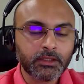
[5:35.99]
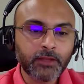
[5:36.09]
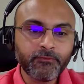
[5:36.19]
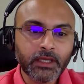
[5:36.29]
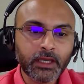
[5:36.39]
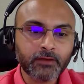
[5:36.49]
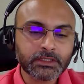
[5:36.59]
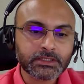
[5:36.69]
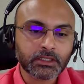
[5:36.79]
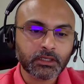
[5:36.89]
Then we have
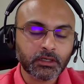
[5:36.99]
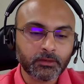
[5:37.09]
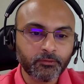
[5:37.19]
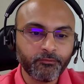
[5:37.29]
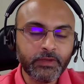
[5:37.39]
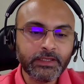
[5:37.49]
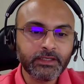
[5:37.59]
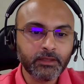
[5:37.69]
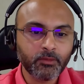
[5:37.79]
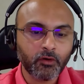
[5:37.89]
this V
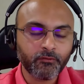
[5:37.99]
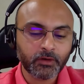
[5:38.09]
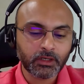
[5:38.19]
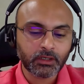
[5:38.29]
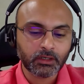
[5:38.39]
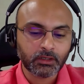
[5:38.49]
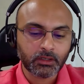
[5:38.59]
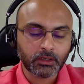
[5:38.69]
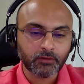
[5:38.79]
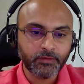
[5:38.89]
team
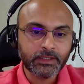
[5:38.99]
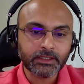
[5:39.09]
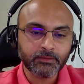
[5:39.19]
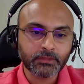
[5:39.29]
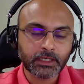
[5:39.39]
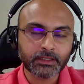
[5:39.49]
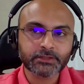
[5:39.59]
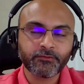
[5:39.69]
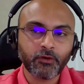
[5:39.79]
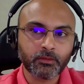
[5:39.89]
that
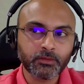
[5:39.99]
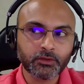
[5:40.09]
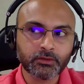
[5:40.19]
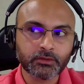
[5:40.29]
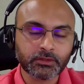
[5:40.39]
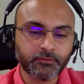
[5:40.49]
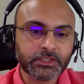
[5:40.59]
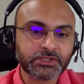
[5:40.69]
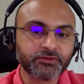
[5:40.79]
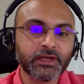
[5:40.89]
is formed to
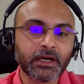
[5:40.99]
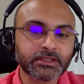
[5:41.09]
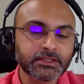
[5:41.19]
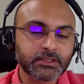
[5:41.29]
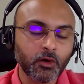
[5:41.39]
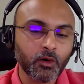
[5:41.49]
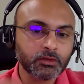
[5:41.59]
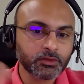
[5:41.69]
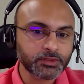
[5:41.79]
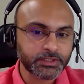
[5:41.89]
which triages
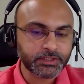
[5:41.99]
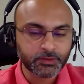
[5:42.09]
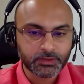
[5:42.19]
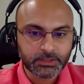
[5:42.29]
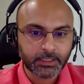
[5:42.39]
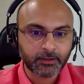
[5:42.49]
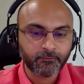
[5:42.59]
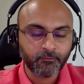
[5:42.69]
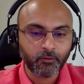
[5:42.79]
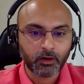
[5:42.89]
all those issues that
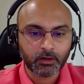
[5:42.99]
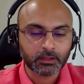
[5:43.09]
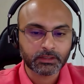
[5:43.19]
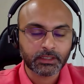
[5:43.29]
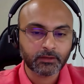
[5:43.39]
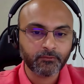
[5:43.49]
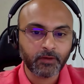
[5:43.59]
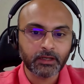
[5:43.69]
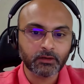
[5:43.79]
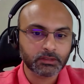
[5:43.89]
are
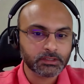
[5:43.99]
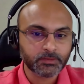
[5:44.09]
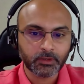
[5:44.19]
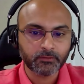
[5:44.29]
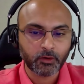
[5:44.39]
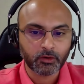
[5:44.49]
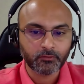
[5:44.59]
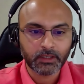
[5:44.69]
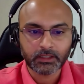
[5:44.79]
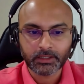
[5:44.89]
filed on the Perf auto
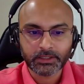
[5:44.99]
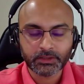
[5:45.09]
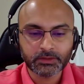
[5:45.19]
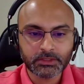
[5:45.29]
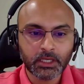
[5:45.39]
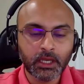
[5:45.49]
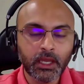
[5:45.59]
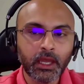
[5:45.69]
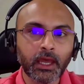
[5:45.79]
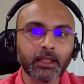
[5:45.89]
filing issues,
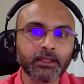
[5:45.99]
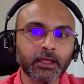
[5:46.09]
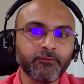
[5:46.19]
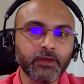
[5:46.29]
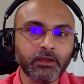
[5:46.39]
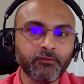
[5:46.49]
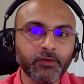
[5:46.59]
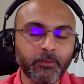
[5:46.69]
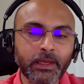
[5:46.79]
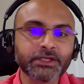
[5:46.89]
and then we
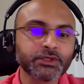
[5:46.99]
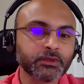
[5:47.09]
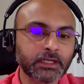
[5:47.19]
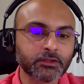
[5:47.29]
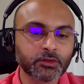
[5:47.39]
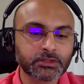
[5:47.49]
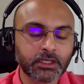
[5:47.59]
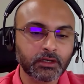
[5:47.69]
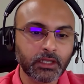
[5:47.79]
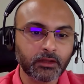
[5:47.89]
make sure that those
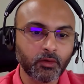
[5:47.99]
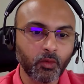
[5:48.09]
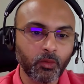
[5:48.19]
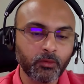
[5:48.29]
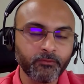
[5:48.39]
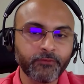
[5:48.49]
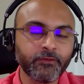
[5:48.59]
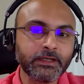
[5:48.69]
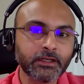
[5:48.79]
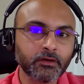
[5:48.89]
are like we
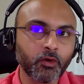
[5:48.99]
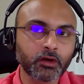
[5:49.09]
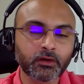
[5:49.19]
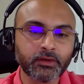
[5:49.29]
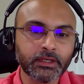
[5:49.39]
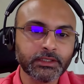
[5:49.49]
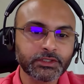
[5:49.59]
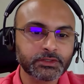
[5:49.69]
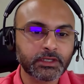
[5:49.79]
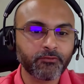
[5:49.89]
filter what are real
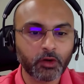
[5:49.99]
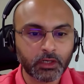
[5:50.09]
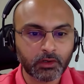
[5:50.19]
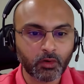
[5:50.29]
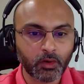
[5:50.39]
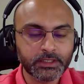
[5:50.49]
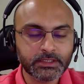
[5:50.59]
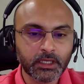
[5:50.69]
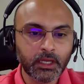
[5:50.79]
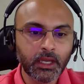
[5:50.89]
issues and what are
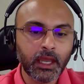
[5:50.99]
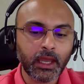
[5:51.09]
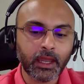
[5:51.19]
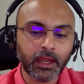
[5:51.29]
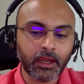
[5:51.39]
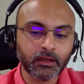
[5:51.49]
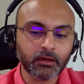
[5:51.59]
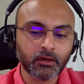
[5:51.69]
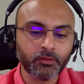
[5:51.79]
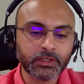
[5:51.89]
noise, and
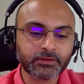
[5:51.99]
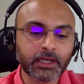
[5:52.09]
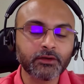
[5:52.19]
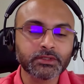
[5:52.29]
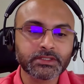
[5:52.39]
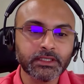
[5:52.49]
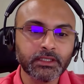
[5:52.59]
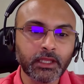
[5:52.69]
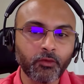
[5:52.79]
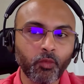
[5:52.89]
we try to
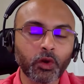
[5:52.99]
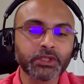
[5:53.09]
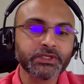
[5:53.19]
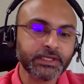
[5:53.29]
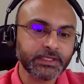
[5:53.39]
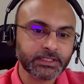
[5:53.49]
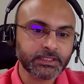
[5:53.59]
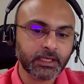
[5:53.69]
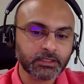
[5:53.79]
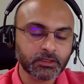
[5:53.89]
see like what
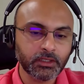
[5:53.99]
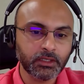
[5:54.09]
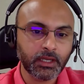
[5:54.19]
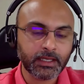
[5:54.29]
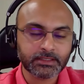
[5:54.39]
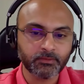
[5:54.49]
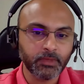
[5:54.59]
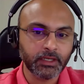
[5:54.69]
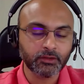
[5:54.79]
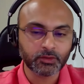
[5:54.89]
changes actually has
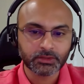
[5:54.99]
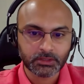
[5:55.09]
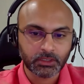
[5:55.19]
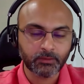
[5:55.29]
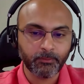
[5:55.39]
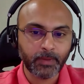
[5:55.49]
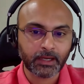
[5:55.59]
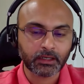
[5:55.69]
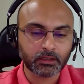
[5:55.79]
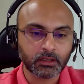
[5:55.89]
made those
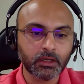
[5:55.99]
impact.